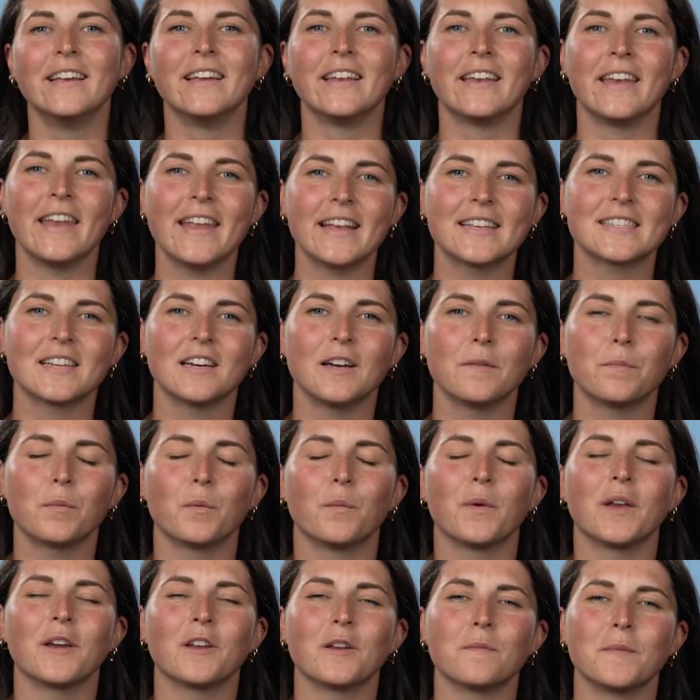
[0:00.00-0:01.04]
Next up,
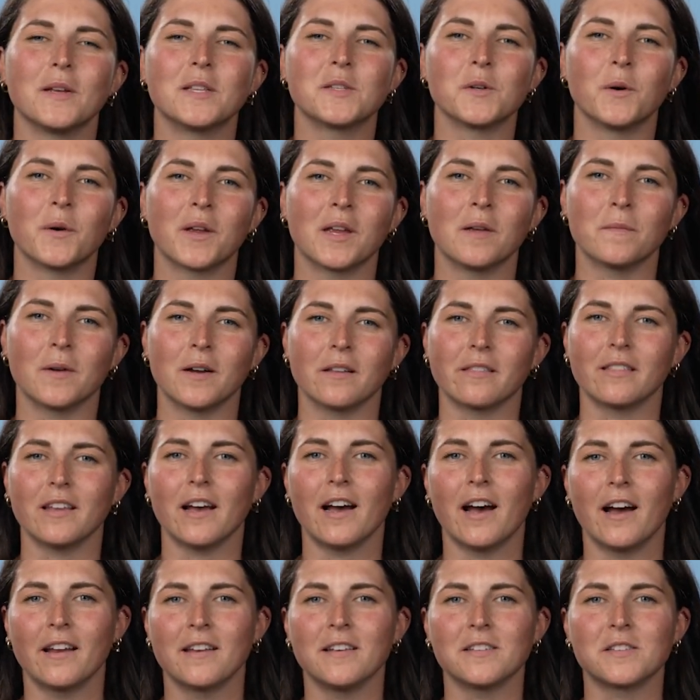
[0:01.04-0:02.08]
we're going to be talking about the
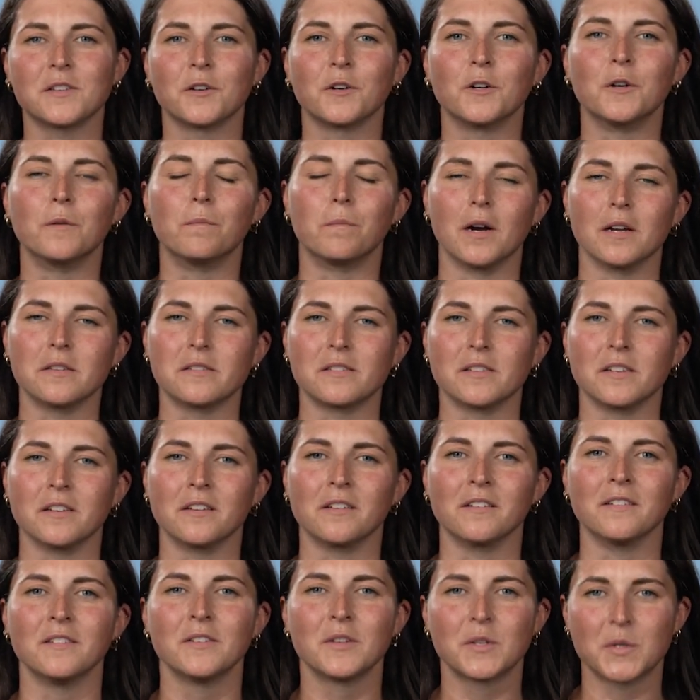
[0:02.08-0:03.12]
Adizero Boston
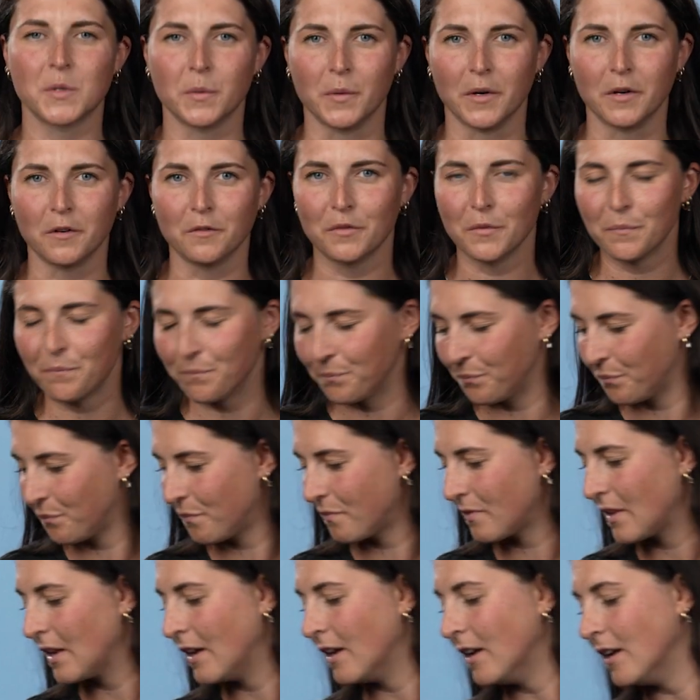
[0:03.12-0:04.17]
12.
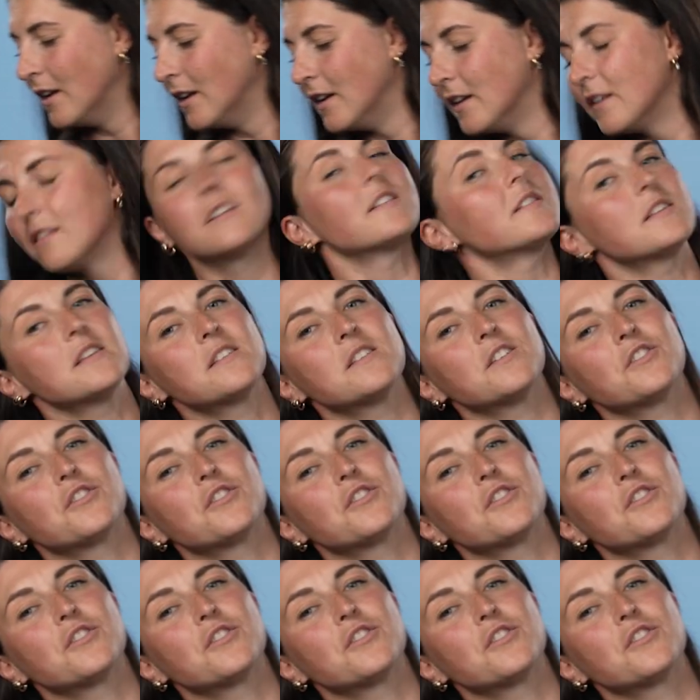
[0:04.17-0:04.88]
This is a